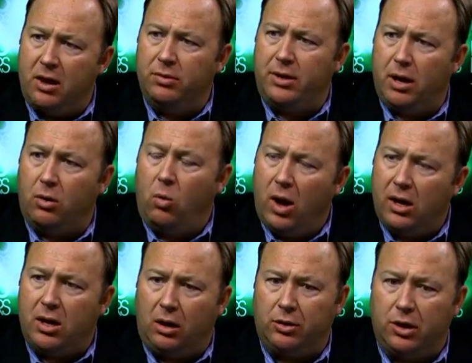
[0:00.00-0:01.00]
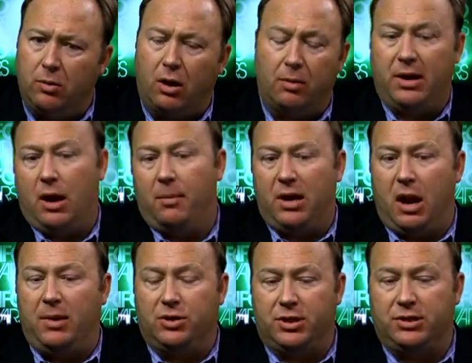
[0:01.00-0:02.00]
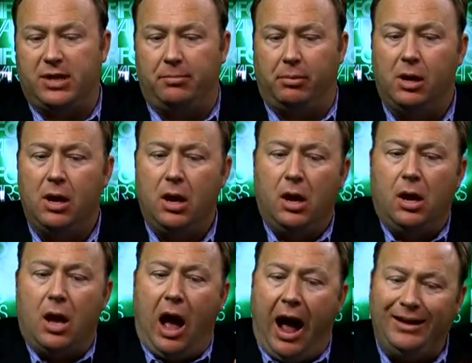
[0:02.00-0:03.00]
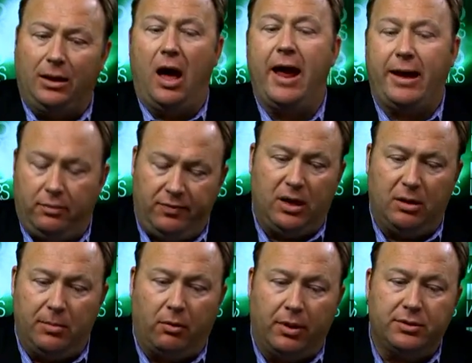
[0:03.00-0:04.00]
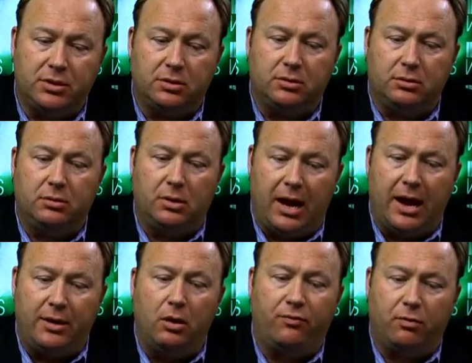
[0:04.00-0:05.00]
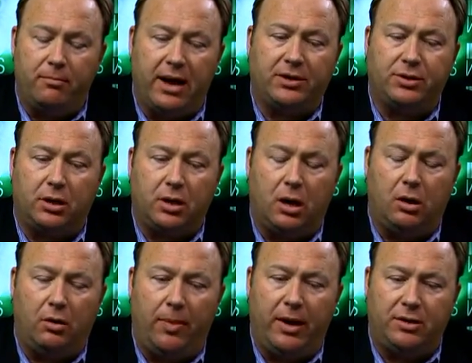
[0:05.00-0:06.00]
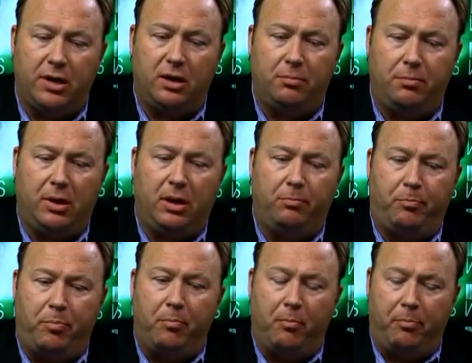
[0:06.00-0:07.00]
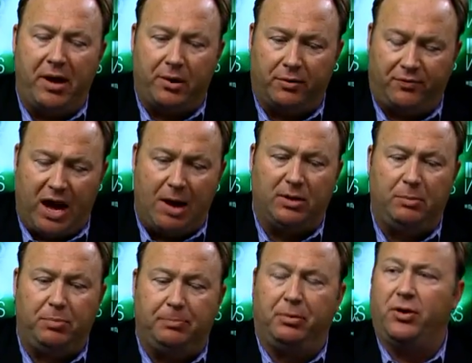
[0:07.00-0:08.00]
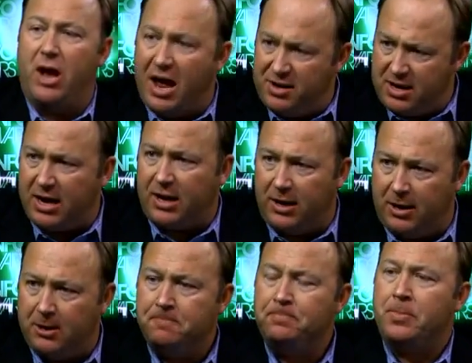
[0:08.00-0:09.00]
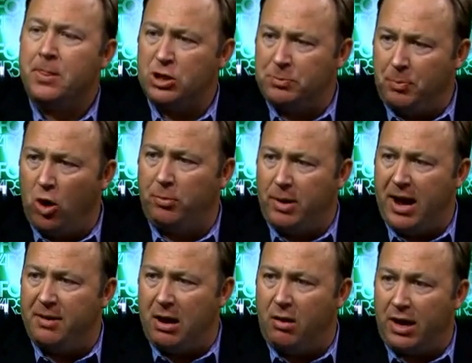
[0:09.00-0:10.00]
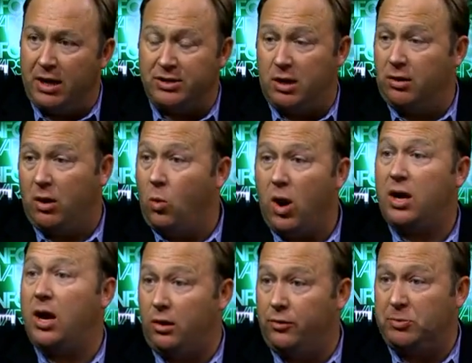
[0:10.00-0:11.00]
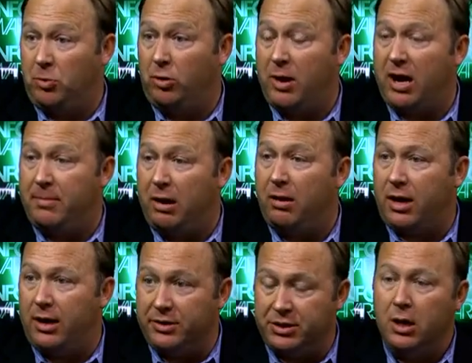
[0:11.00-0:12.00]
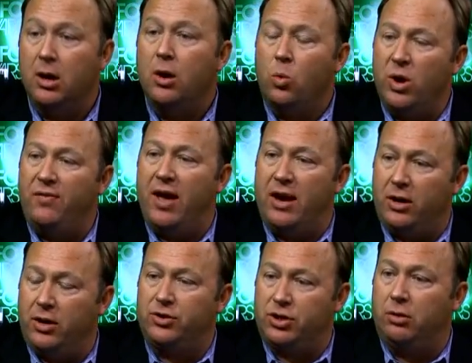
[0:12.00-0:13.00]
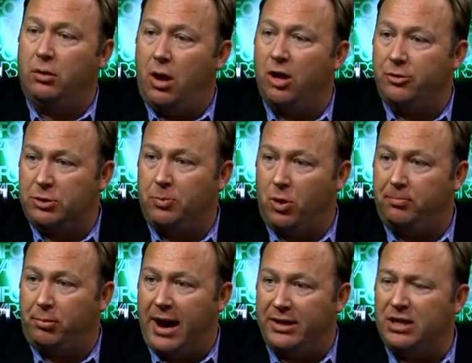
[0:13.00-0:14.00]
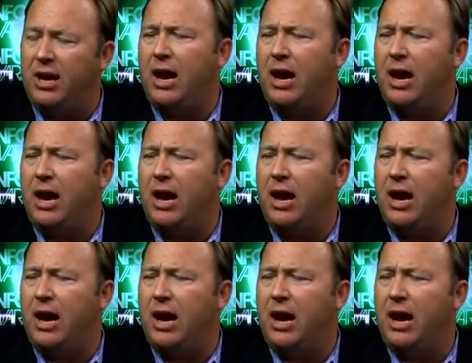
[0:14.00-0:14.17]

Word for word: I don't care what color you are. I mean, I mean, I mean, here's an example. I like the immigrants that I know from Mexico, and they tend to be better family people, not decadent, spoiled brat Americans. I don't care what color the spoiled brat American is. We've had it good so long, they're spoiled brats.